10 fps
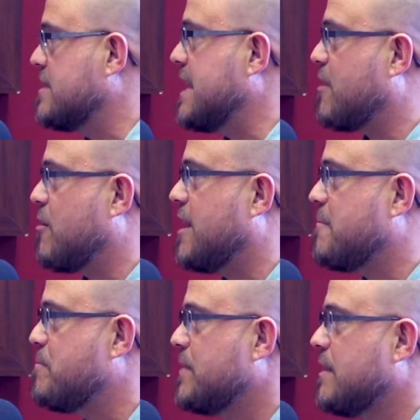is that correct?
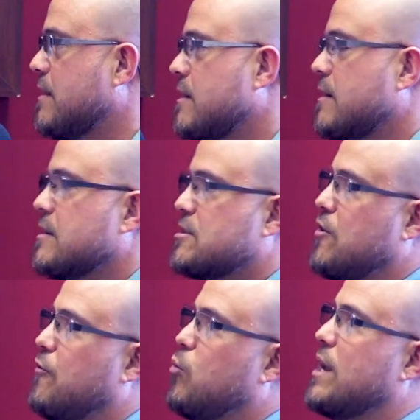67. So
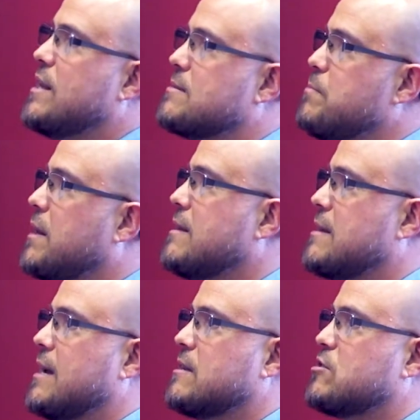you've witnessed many
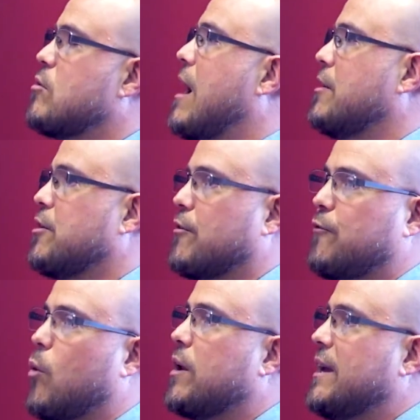things throughout your
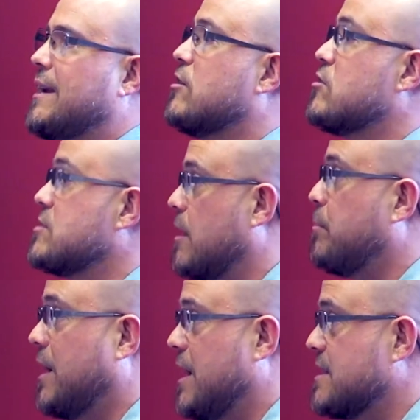40 years
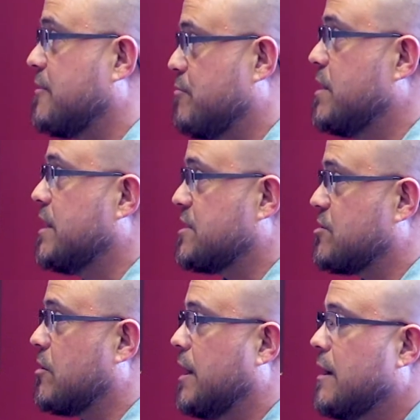plus of
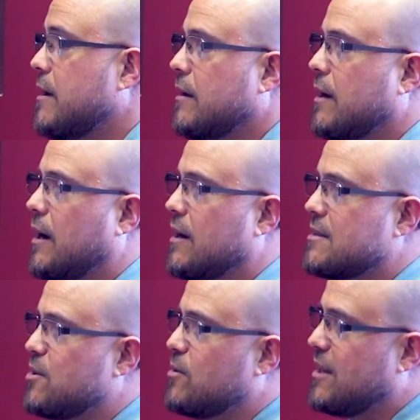ministry. Uh,
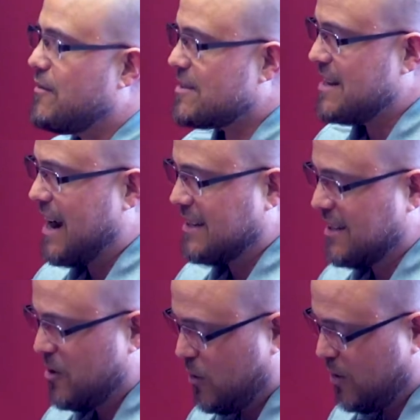so give us an
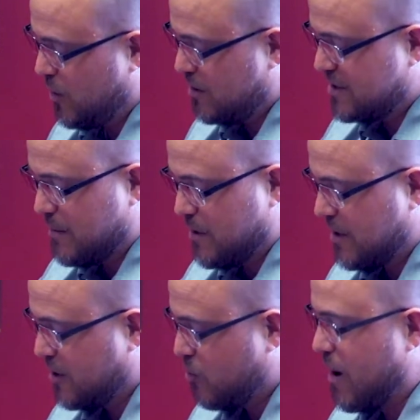idea. What, what, are some of
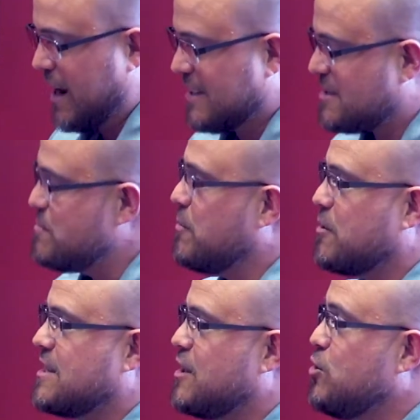the greatest
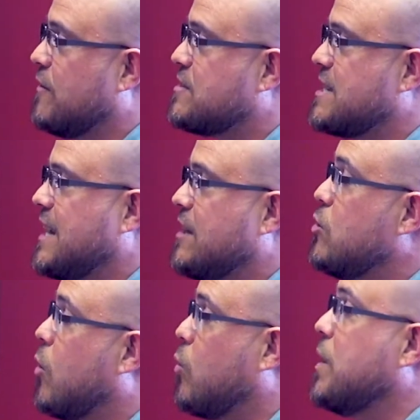memories that wow. you have seen
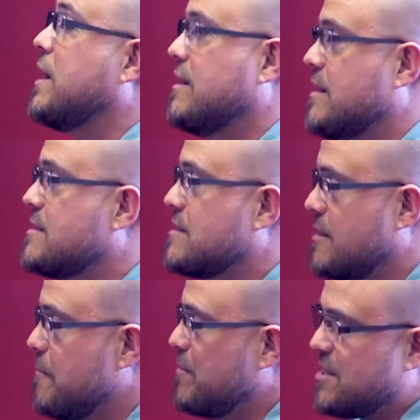or witnessed?
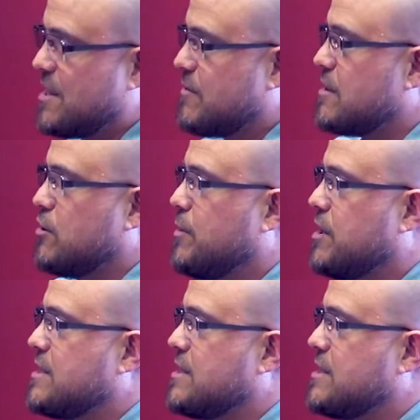Just give us a little bit of